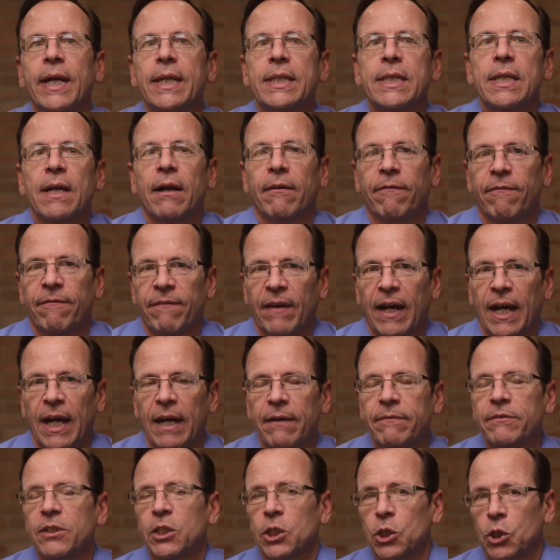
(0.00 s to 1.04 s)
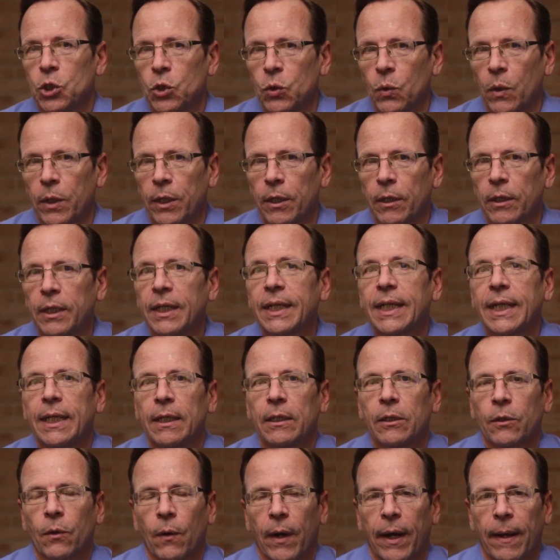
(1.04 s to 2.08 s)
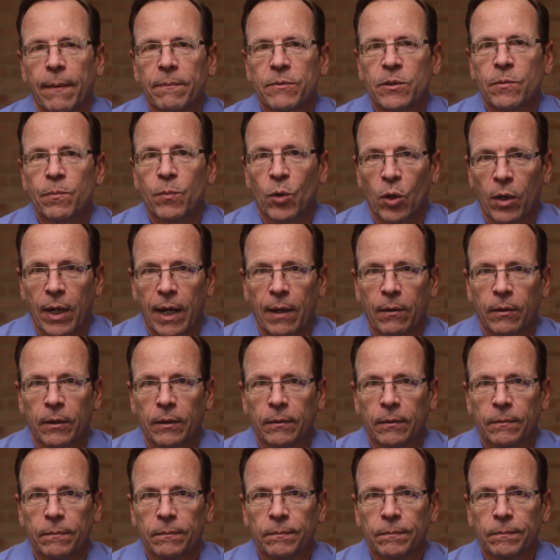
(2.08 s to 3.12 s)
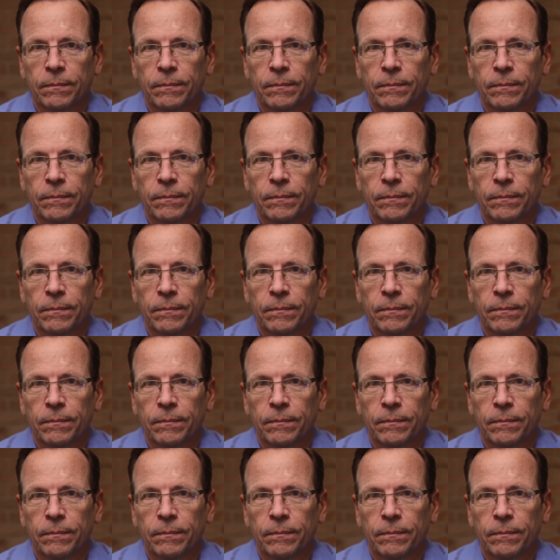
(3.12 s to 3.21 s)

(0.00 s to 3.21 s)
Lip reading: rates of 5 to 200 kilograms per hour.